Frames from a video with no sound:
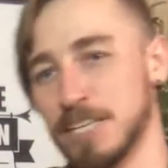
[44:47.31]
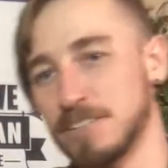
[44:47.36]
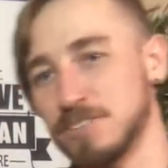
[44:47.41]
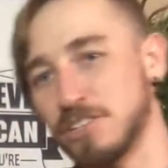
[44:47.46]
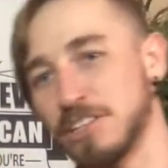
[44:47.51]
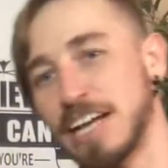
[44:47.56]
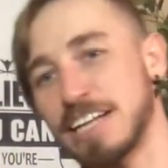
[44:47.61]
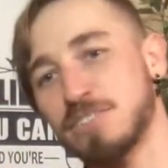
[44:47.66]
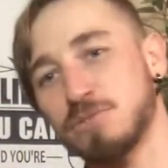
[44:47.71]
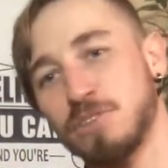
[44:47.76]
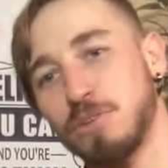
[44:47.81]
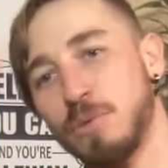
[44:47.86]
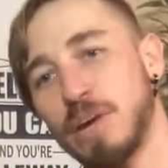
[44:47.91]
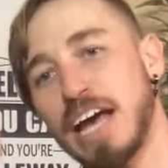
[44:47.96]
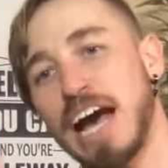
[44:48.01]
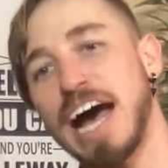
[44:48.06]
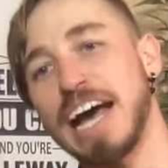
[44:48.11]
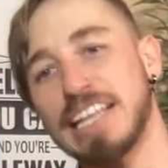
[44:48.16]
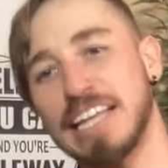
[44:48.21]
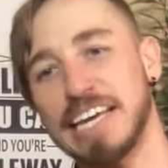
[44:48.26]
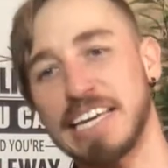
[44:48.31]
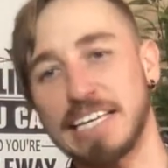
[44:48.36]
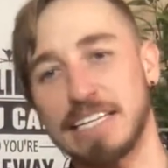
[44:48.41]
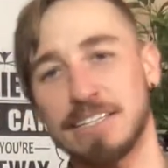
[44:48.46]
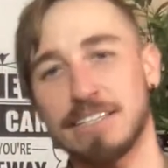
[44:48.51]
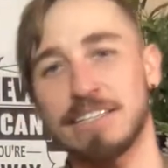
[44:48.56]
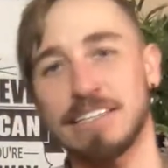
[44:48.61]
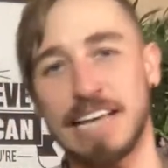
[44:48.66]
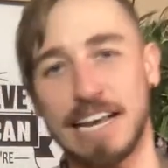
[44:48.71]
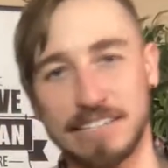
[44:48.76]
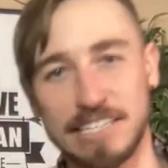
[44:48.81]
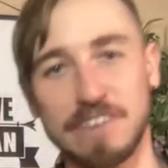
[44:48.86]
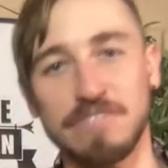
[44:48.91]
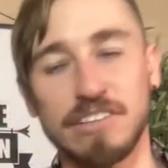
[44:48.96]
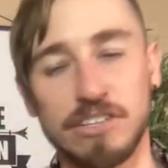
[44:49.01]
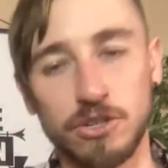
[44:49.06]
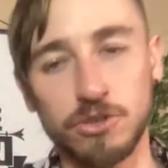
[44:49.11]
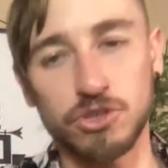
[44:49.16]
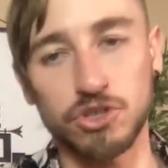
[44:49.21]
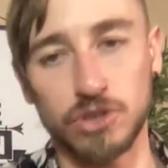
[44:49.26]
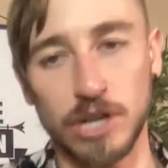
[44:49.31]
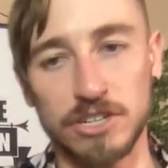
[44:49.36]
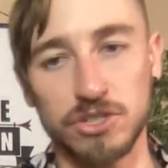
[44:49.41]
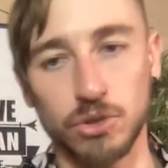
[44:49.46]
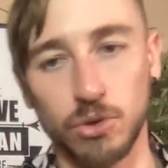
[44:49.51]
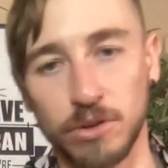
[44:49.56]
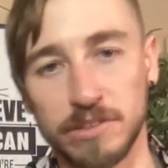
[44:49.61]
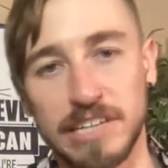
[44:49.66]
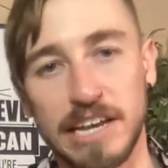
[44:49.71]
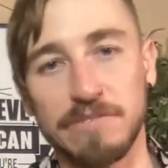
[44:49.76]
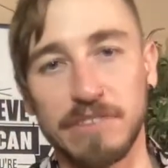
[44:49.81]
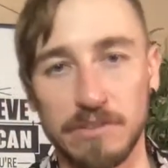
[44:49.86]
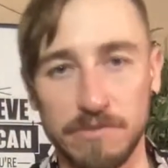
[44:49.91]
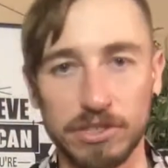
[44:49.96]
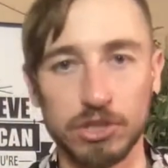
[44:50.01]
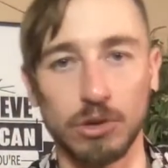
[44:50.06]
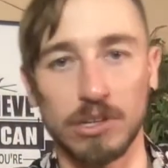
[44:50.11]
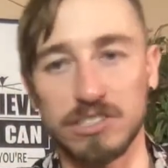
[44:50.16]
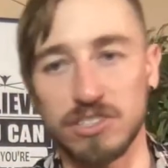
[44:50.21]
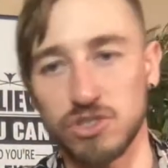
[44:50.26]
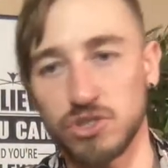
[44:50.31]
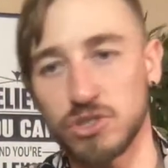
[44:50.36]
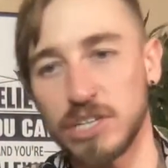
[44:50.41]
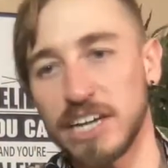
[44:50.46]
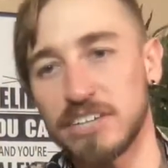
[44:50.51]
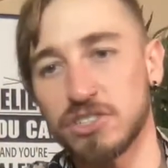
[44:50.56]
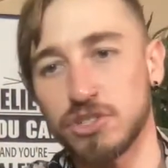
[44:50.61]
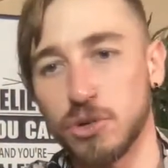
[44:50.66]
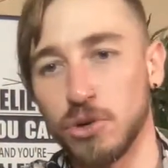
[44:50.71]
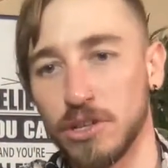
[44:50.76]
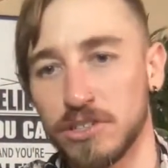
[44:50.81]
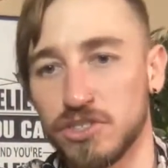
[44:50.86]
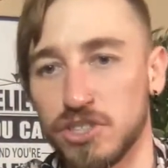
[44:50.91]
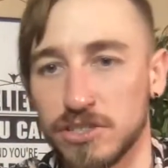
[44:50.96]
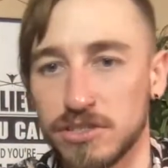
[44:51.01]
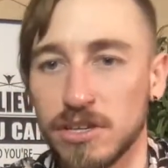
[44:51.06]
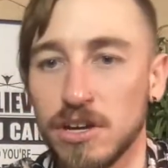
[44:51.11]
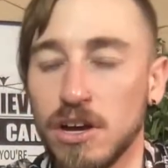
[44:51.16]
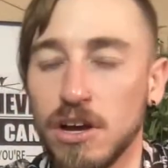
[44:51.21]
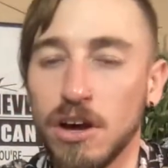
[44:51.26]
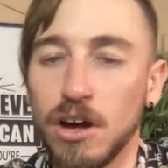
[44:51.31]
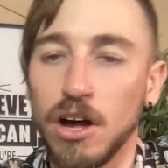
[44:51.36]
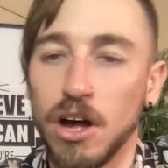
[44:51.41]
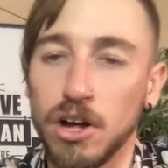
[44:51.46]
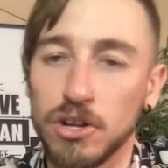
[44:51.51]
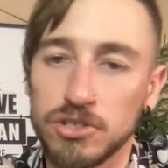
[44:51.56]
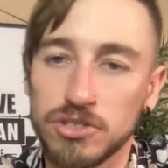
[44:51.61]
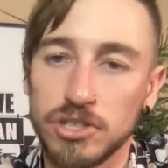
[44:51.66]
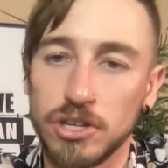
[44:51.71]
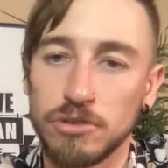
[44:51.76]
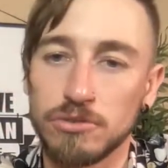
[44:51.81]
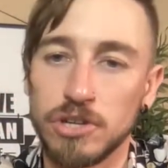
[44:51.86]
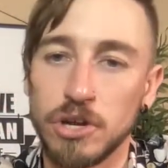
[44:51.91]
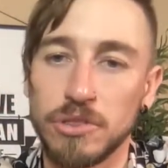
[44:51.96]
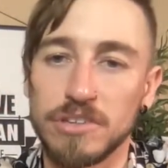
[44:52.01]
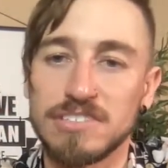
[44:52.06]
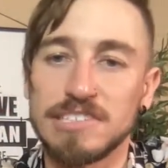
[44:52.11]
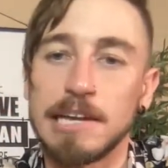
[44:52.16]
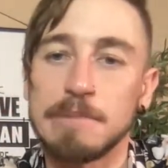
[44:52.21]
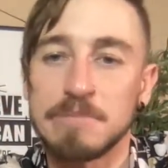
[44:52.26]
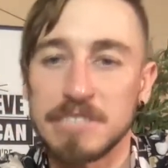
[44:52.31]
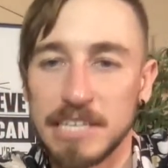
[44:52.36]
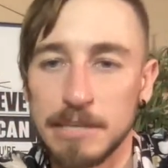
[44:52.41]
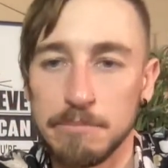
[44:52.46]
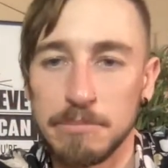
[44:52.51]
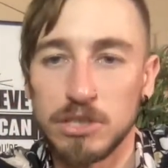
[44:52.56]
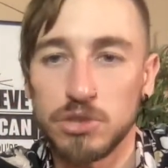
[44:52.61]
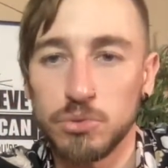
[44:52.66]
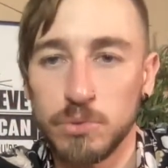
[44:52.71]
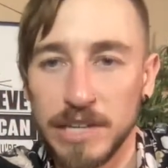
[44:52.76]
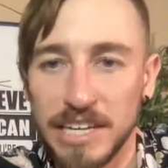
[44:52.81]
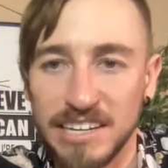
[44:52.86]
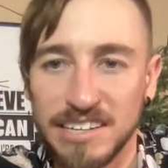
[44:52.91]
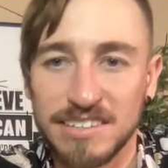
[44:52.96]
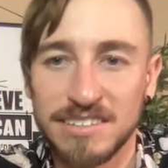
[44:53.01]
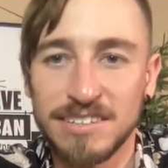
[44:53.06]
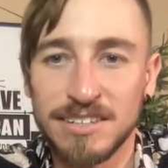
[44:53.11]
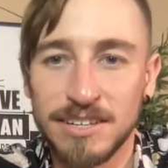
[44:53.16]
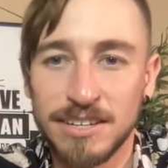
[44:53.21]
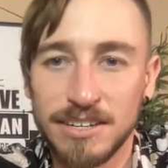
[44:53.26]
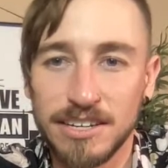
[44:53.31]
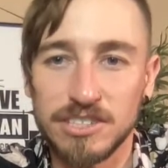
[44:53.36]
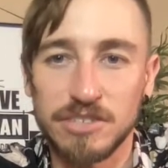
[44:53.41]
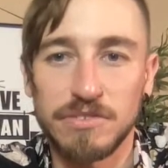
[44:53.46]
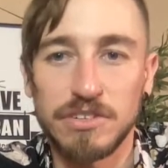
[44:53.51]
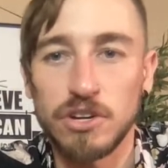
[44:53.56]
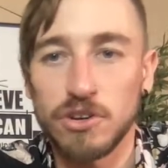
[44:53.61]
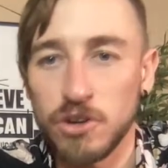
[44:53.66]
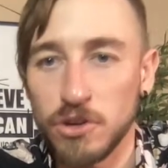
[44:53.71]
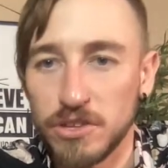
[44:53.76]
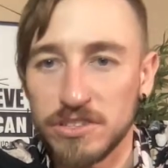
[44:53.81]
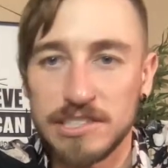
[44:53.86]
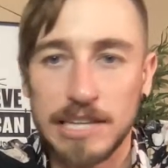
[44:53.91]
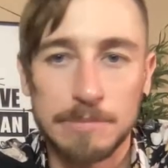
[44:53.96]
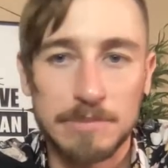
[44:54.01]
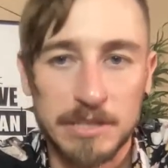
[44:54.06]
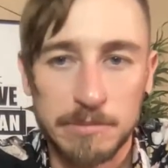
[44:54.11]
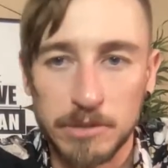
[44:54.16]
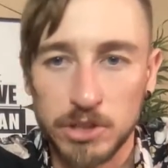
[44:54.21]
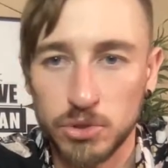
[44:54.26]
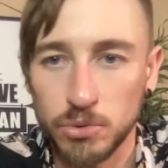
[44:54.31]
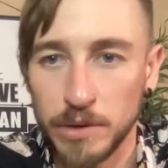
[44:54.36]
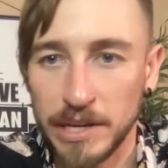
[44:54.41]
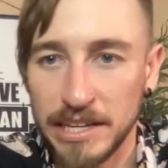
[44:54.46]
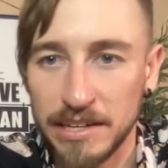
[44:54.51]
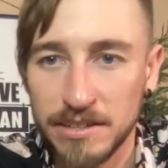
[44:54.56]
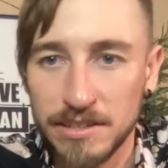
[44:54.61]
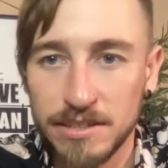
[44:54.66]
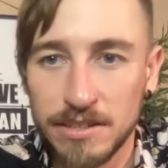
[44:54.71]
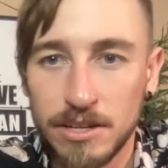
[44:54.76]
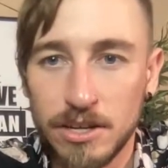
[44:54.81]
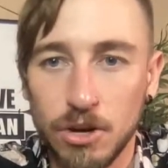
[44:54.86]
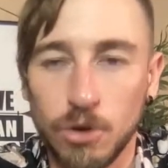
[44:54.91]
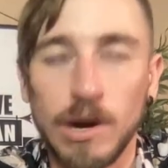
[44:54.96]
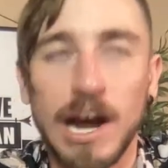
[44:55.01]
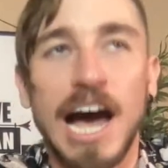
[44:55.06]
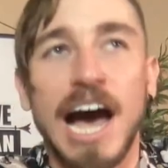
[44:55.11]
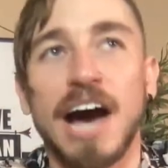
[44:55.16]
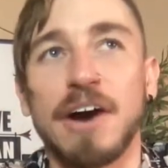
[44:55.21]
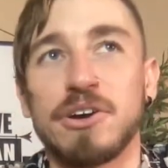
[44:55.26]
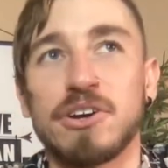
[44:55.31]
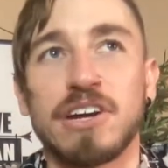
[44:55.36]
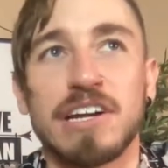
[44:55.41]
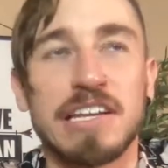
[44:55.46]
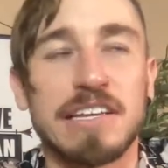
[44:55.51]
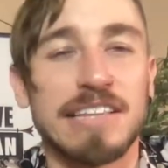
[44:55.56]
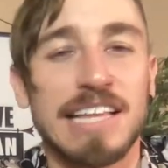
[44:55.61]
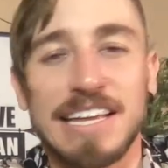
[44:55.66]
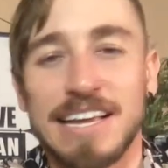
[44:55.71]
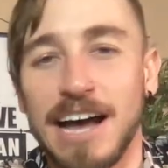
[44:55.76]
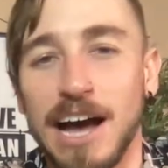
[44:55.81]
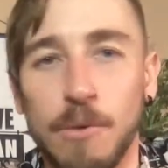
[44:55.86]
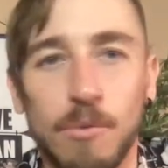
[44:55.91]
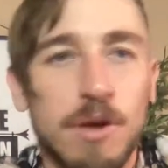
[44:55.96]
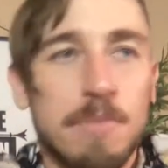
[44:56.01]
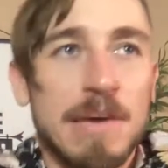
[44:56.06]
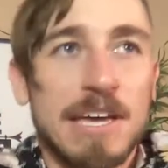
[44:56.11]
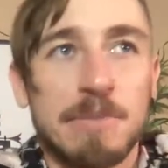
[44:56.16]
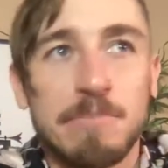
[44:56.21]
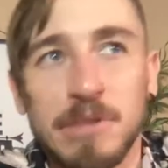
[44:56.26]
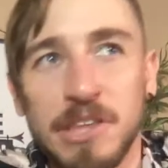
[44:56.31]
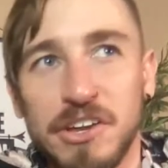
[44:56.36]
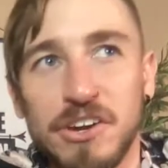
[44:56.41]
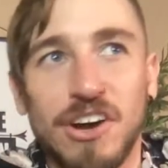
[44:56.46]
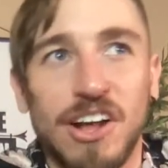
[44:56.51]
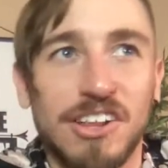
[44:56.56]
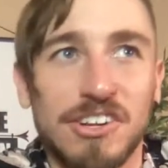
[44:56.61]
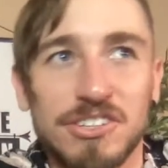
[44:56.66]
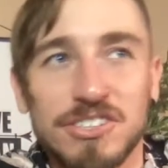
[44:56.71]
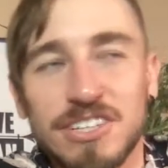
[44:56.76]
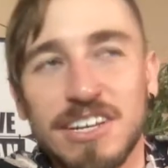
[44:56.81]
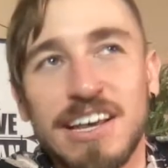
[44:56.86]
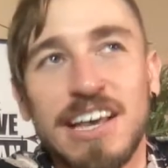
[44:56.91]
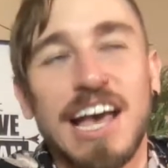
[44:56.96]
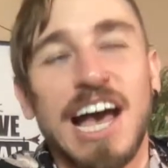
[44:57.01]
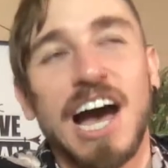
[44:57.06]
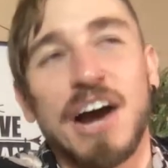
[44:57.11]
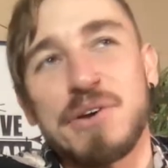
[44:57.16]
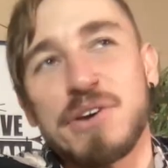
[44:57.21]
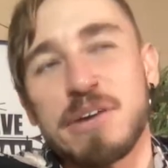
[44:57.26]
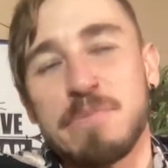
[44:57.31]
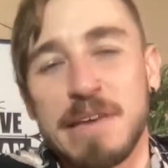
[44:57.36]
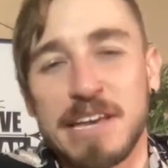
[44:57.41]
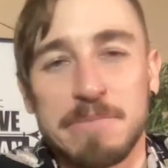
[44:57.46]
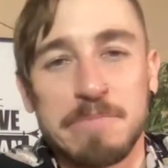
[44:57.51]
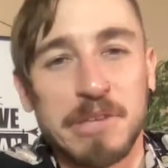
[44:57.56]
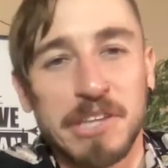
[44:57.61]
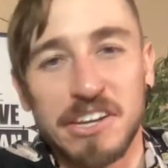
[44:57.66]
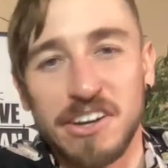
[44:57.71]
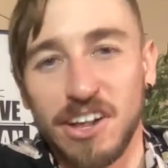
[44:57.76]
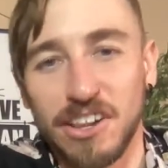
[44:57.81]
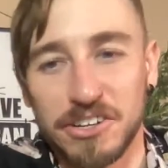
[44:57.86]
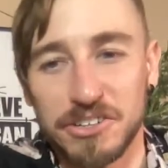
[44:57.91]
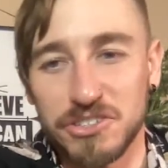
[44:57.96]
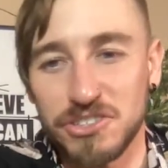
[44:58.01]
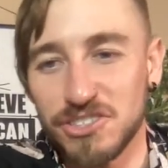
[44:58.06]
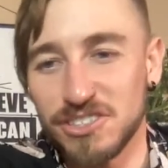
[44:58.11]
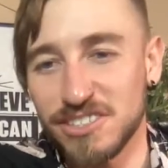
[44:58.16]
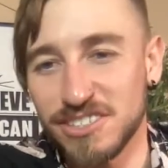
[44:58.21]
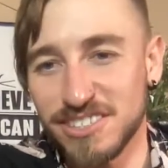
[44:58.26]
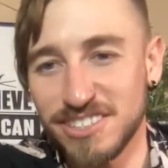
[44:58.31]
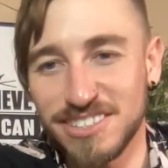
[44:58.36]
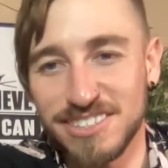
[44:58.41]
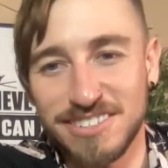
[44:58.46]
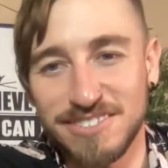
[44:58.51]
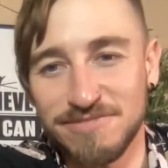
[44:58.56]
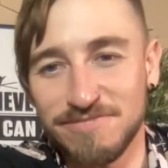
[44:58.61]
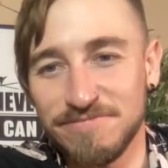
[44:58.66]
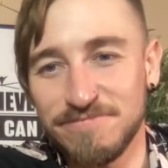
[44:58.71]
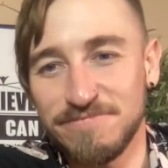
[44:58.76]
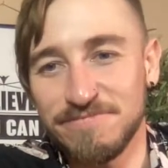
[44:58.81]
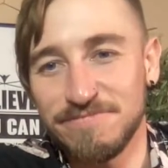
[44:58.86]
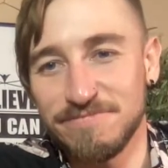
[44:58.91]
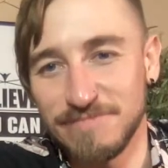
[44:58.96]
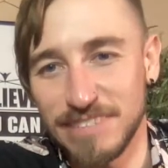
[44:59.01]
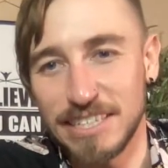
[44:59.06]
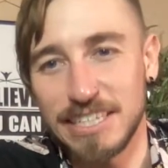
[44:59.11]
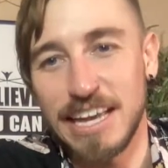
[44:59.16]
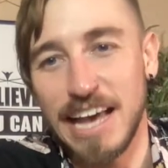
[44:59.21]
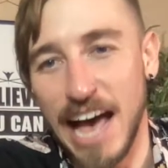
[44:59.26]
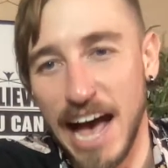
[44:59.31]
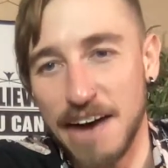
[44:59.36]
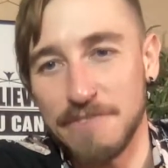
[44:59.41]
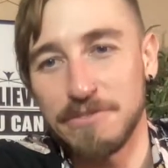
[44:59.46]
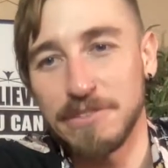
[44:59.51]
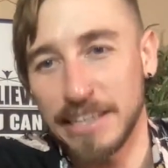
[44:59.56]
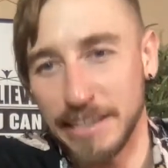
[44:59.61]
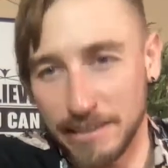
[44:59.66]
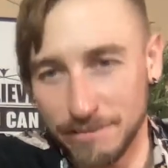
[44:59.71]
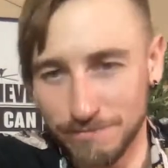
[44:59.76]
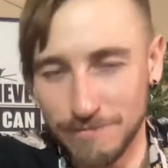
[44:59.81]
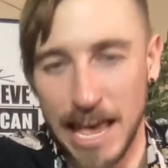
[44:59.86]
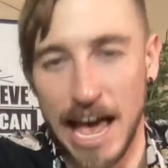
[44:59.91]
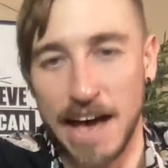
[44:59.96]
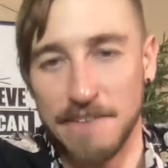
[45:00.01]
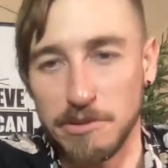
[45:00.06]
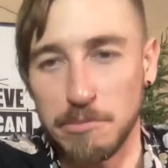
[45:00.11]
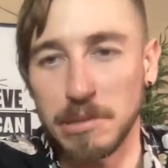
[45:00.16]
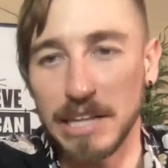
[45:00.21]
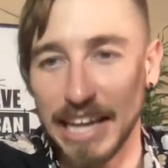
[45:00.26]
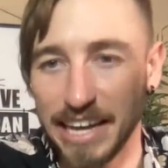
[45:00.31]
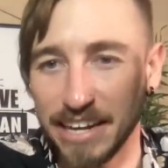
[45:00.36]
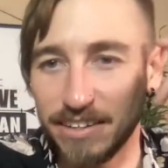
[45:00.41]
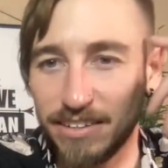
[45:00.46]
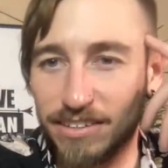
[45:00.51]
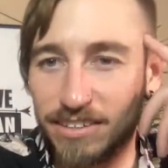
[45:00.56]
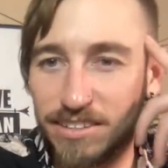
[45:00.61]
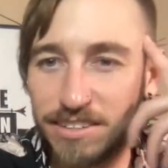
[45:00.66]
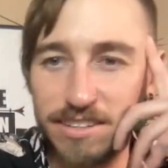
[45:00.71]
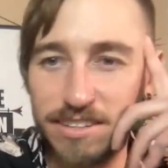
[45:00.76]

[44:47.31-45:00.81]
So that's the way I like it. Yeah. Definitely do a stretch goal and definitely visualize a stretch goal. It's just also know the steps in between. Because if you don't know the steps in between or how you're going to, like, I want to make $1 million. How are you going to make $1 million? Like have a plan.